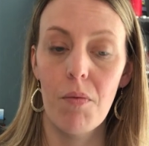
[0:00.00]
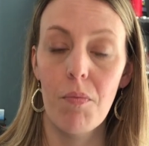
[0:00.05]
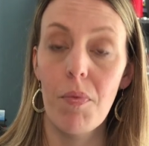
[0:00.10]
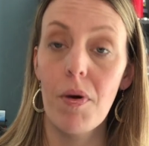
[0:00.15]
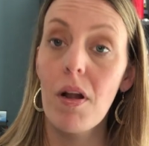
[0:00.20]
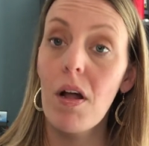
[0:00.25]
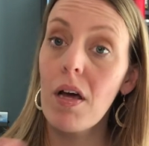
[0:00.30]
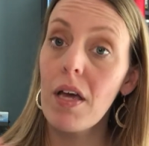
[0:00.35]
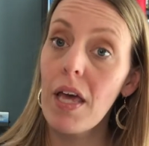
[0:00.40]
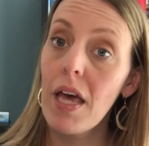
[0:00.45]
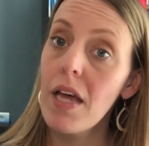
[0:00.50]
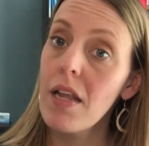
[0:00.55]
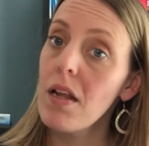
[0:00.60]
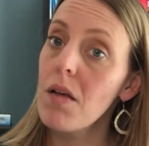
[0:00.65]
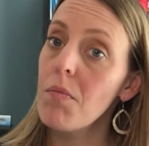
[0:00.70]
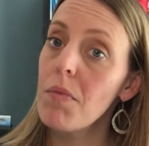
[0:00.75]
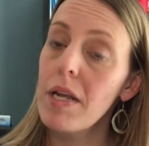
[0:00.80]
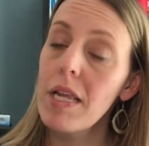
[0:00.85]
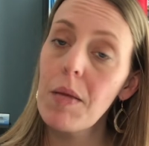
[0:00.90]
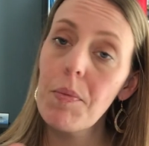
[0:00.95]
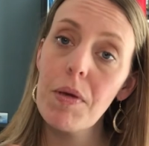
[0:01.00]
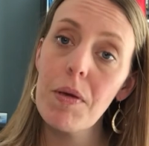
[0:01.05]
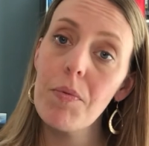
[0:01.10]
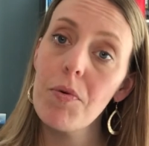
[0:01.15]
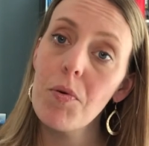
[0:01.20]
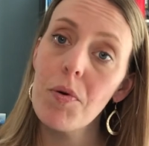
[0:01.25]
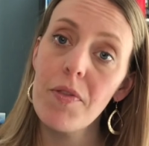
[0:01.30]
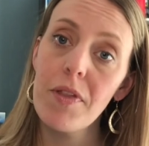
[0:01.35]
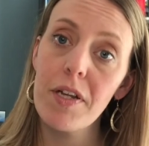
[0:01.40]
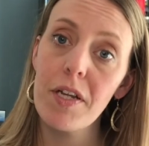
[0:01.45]
But again, many
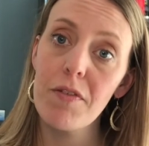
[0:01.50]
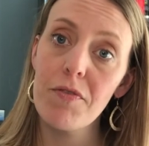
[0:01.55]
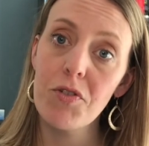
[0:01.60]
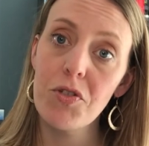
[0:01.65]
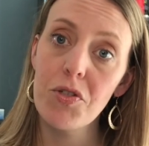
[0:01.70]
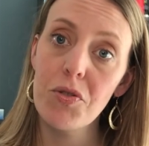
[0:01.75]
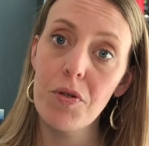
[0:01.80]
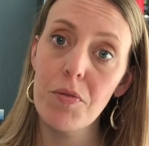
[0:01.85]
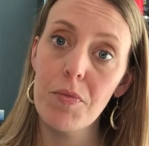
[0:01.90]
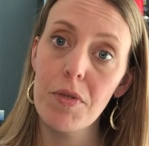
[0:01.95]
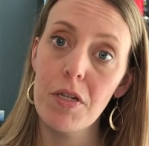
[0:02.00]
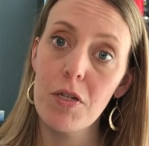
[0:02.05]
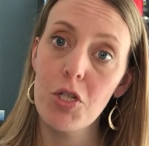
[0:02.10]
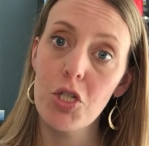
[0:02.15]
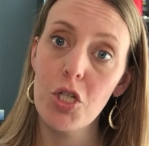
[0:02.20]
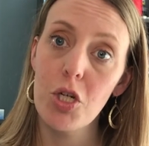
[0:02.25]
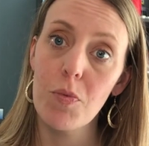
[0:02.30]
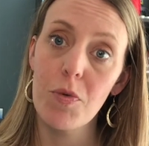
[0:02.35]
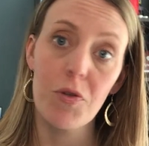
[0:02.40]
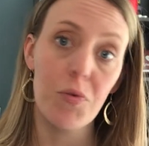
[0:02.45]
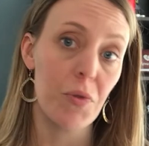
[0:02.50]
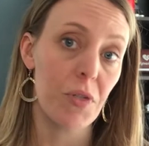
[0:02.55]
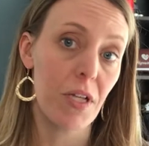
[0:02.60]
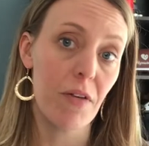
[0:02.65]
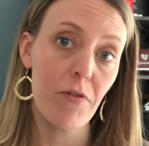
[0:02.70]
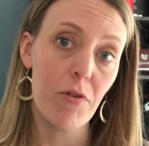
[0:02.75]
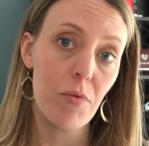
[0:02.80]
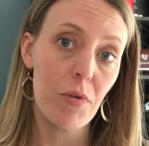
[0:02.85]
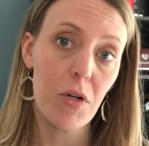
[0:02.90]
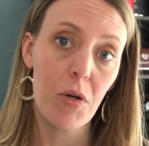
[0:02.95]
people with NF2 and meningiomas will
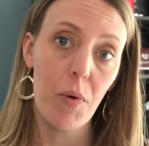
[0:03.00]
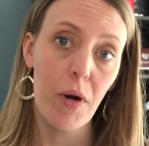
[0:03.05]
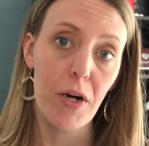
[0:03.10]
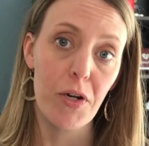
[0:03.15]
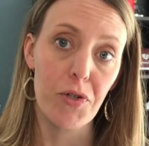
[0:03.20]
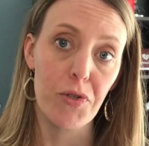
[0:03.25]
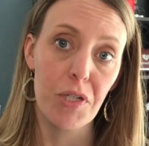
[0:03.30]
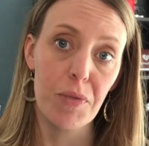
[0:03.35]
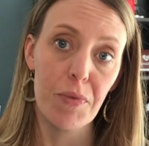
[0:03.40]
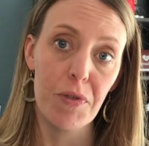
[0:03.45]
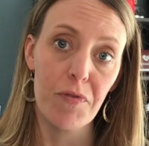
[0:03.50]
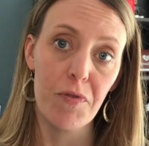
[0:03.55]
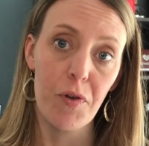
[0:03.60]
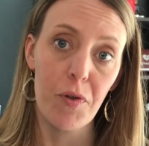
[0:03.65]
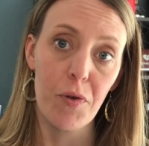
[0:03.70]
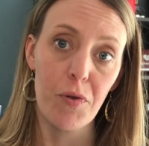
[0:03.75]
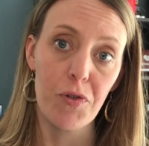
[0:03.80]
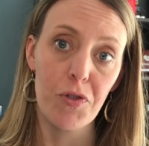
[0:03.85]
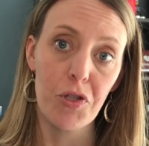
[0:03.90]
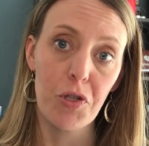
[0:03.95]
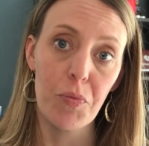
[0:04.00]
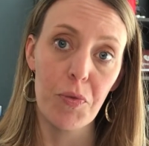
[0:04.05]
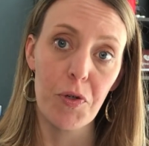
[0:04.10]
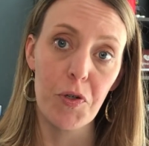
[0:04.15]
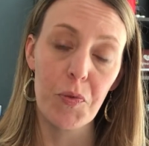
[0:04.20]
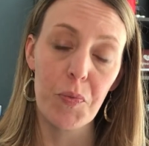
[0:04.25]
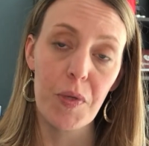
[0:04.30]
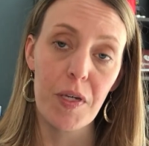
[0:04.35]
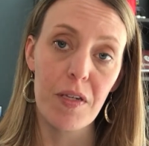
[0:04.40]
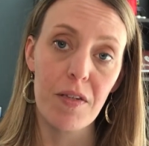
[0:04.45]
never require treatment for those
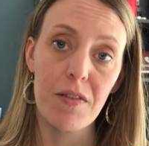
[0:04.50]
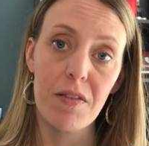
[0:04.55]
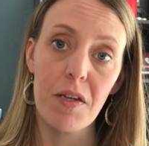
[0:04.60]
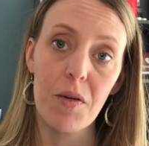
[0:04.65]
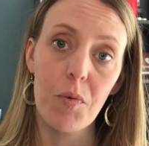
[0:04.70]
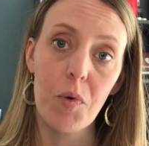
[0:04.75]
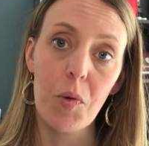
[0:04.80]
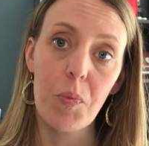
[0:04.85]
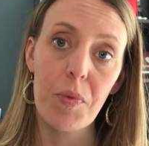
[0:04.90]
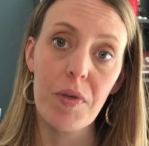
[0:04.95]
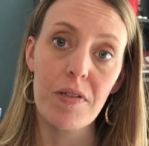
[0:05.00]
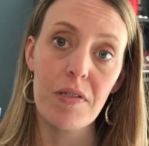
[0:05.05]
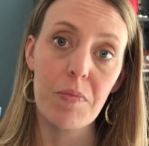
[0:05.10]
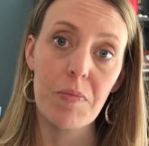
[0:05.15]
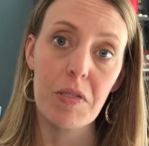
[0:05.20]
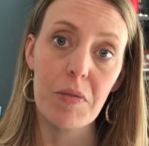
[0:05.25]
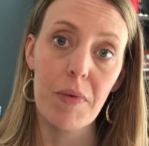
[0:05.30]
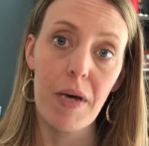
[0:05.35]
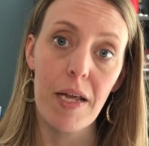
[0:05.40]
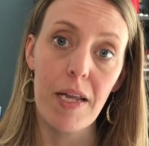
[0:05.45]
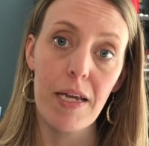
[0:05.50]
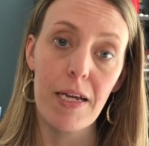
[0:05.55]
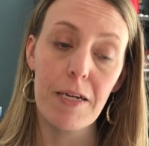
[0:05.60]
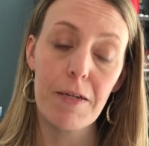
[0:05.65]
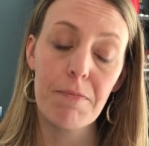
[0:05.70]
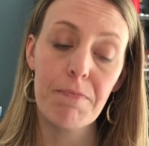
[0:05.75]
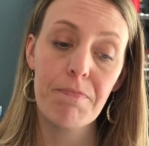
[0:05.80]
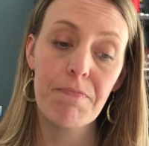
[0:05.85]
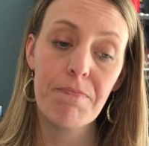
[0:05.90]
tumors because they won't be symptomatic.